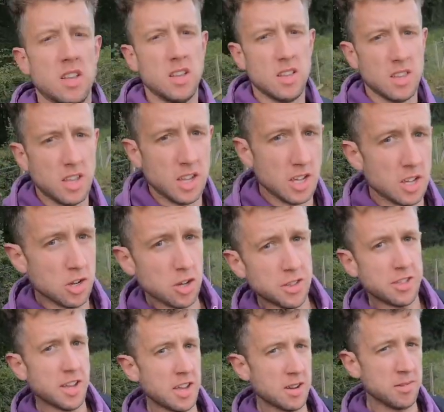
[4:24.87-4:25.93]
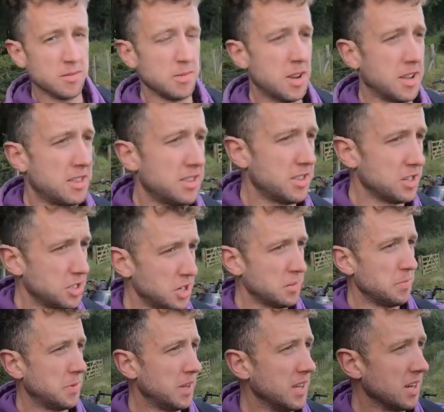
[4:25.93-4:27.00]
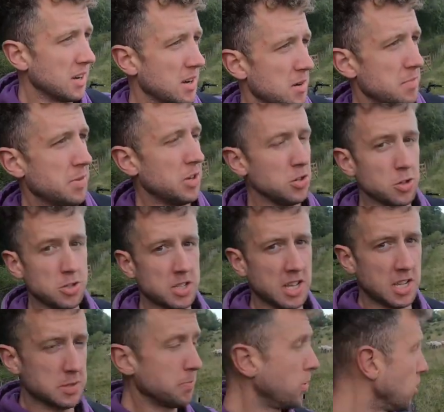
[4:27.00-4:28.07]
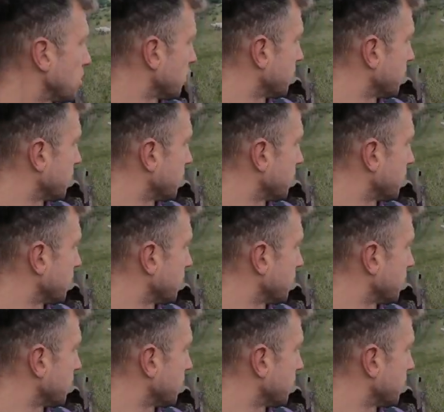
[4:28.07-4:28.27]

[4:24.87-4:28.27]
The good thing with the sheep here and being used to this block of